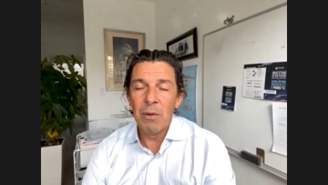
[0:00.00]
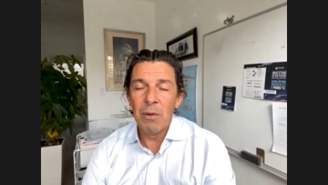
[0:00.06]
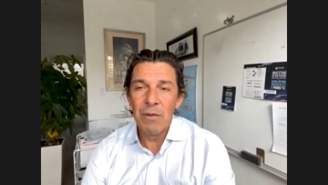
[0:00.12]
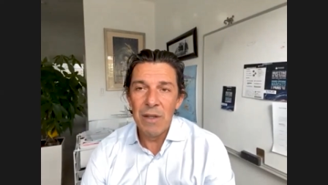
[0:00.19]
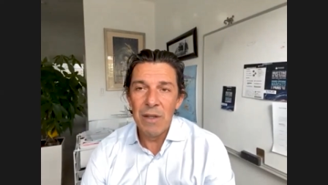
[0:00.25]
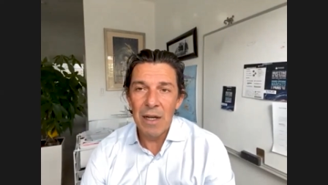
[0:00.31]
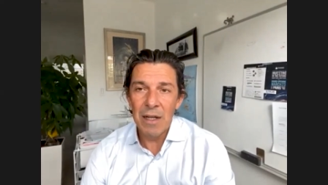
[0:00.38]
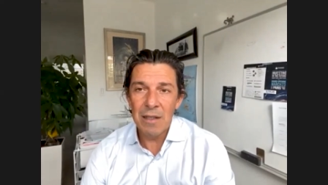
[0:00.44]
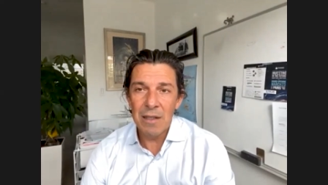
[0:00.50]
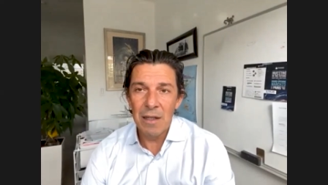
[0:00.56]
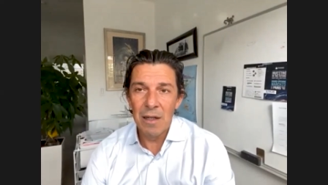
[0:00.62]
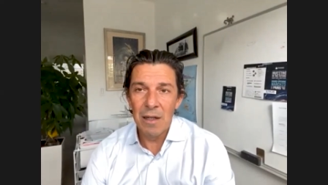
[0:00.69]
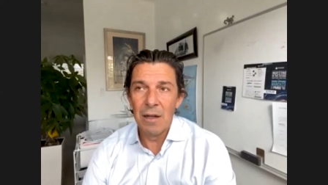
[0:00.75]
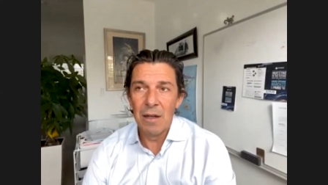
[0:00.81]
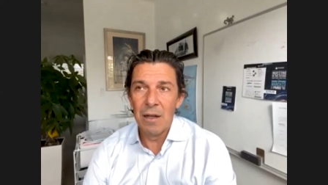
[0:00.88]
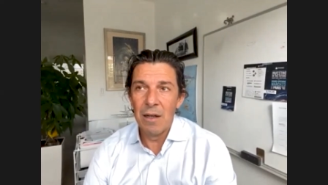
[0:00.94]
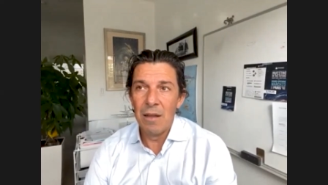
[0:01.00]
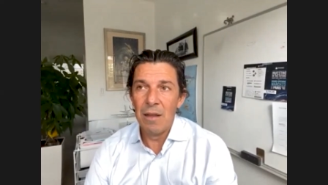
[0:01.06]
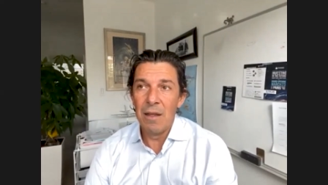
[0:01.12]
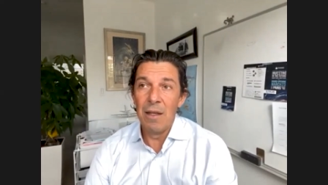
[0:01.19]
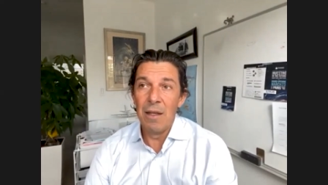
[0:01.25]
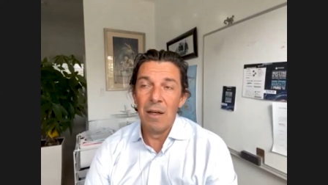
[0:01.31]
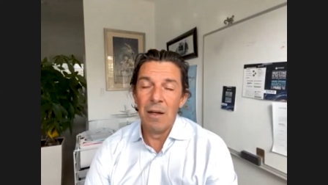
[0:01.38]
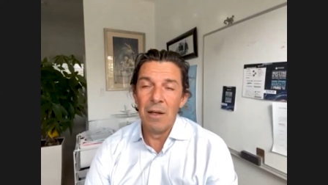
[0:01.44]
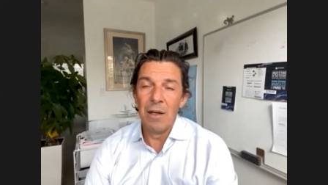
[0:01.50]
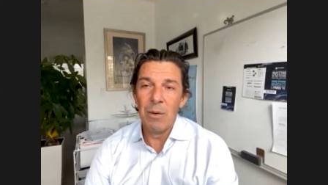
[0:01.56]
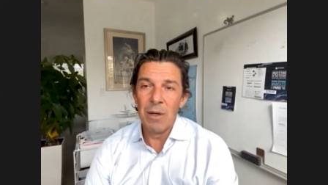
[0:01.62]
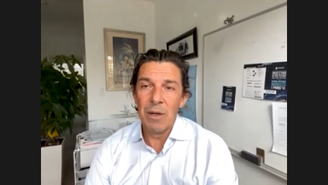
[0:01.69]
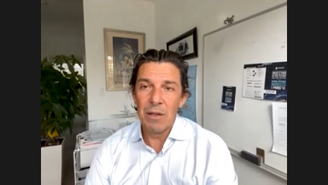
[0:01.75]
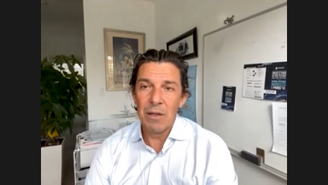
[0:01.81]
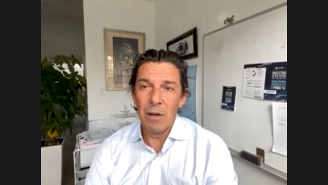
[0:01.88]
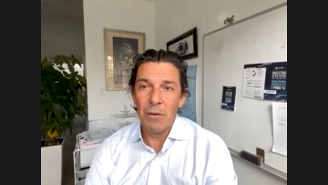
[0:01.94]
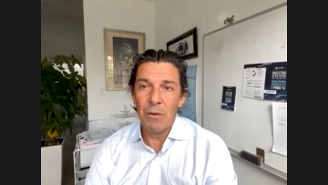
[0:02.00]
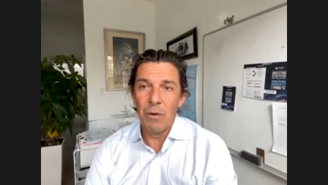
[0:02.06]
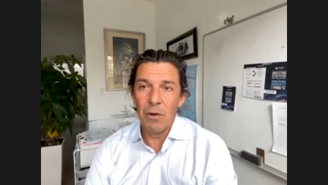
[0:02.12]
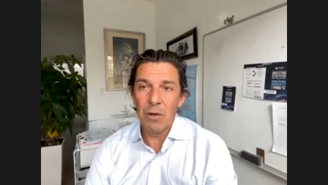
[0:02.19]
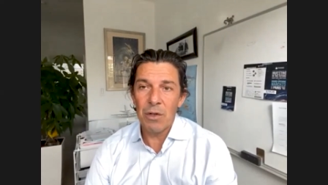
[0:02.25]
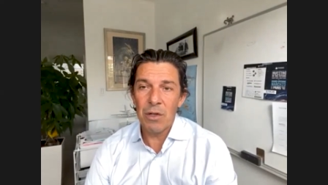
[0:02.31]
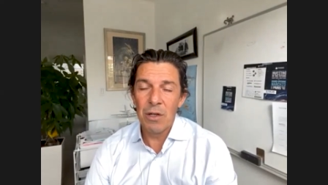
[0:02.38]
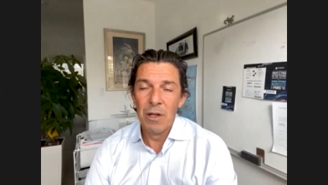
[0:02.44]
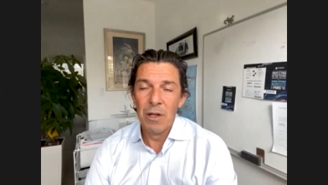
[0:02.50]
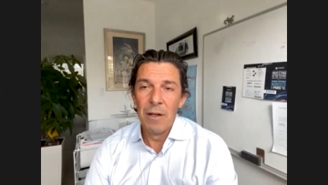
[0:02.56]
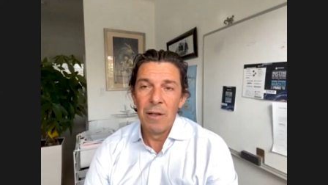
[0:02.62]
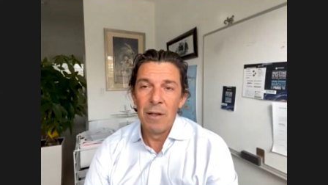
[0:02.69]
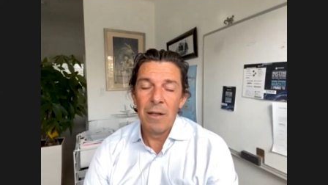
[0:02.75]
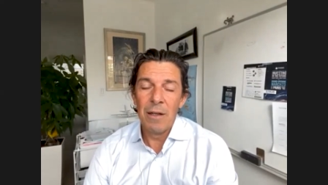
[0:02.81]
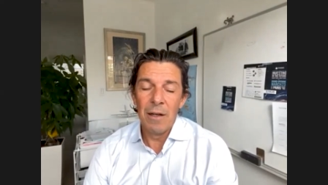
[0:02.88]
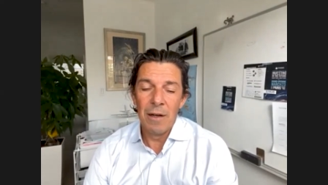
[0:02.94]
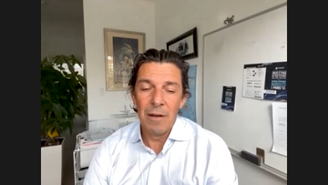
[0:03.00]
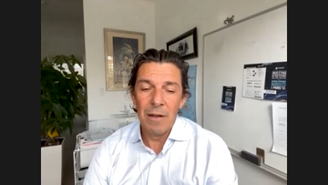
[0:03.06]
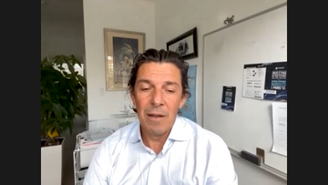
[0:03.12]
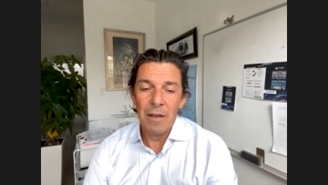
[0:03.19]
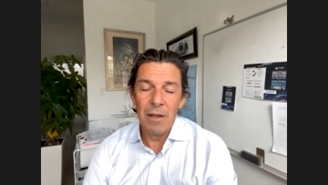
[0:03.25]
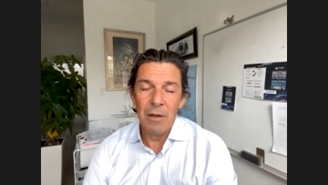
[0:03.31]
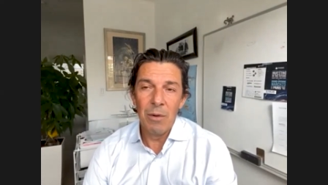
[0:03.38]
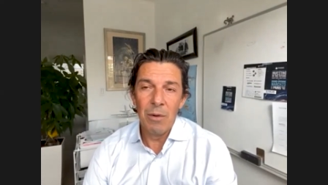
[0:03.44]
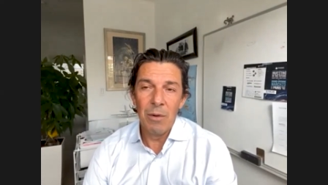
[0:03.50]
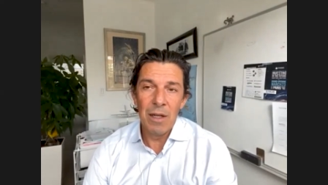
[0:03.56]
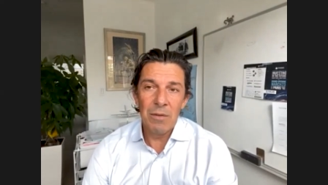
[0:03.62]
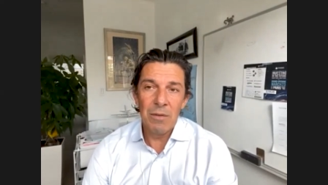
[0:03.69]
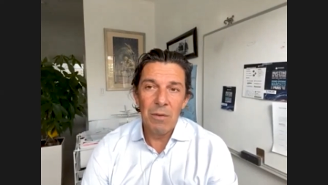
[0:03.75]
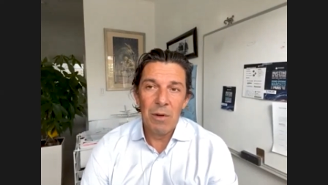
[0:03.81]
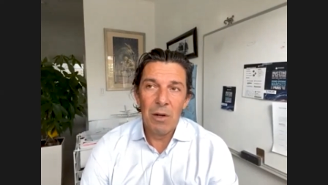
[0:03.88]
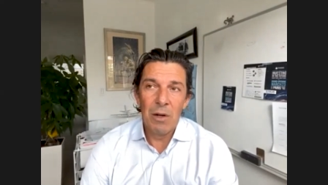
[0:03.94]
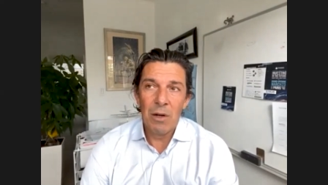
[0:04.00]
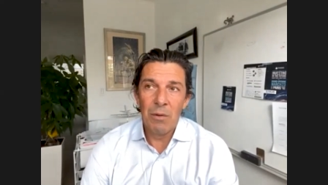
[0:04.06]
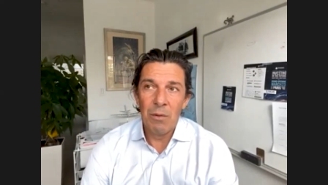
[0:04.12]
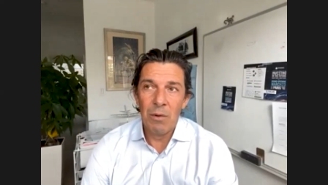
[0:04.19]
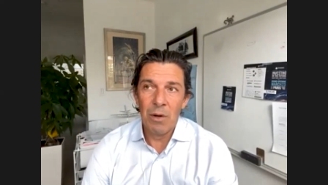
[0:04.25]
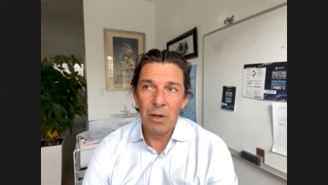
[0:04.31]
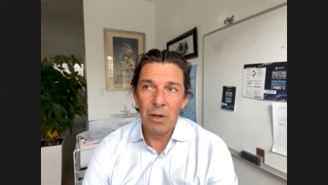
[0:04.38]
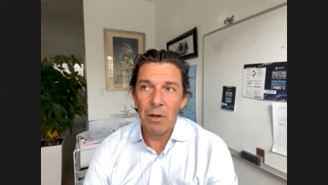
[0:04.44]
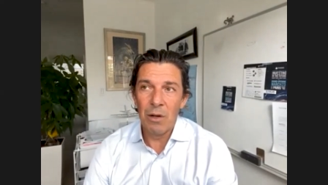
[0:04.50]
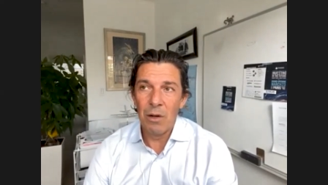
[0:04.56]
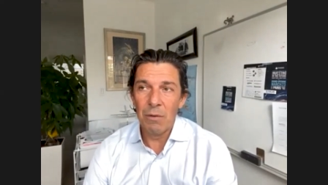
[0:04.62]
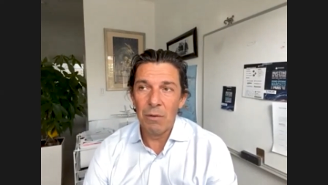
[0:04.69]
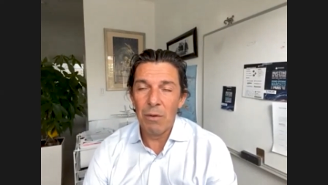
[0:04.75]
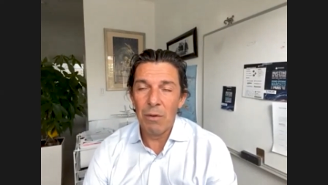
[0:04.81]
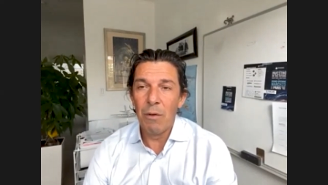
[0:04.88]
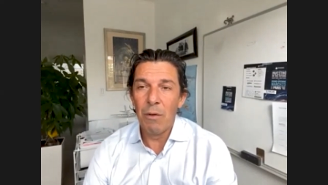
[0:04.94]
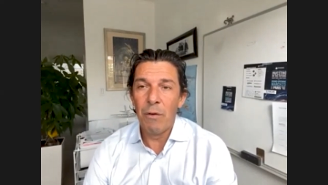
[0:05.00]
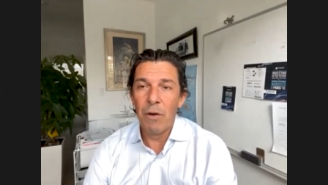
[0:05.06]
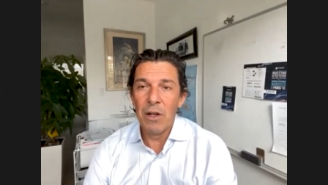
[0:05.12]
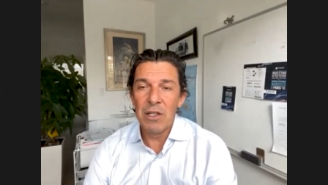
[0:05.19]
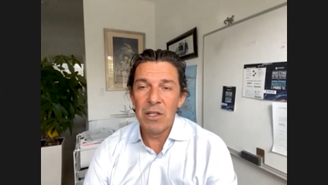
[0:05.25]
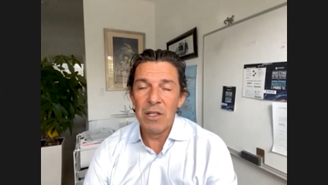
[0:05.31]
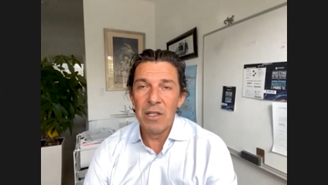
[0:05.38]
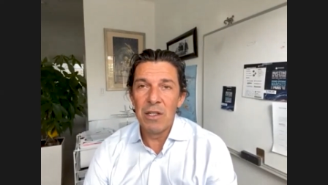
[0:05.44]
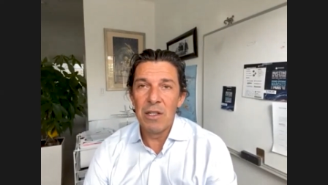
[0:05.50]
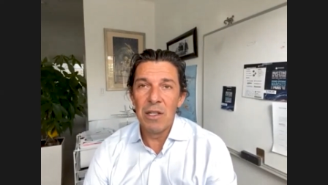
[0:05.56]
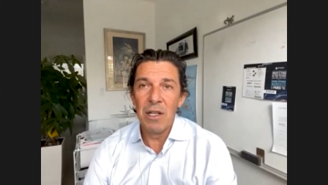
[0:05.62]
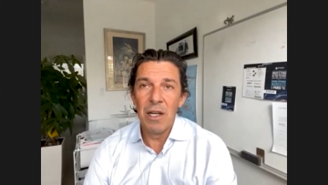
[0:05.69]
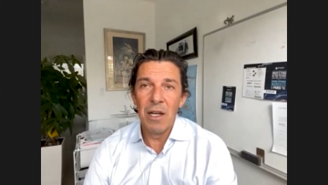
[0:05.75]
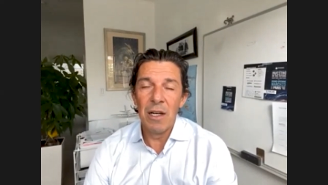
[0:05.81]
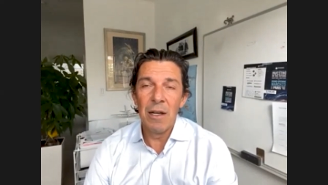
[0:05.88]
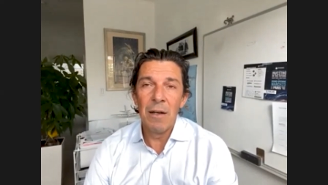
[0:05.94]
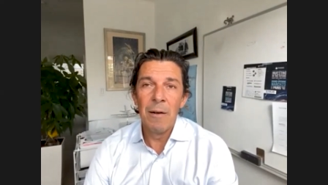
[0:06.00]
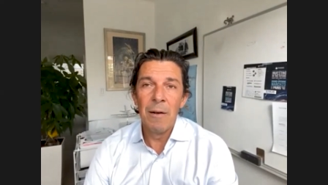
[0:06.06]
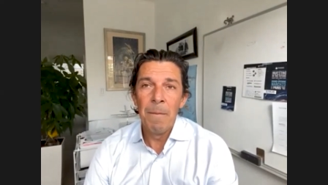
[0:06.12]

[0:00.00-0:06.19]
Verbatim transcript: with NASA and the US Air Force in the US. We work a lot with the French DGA.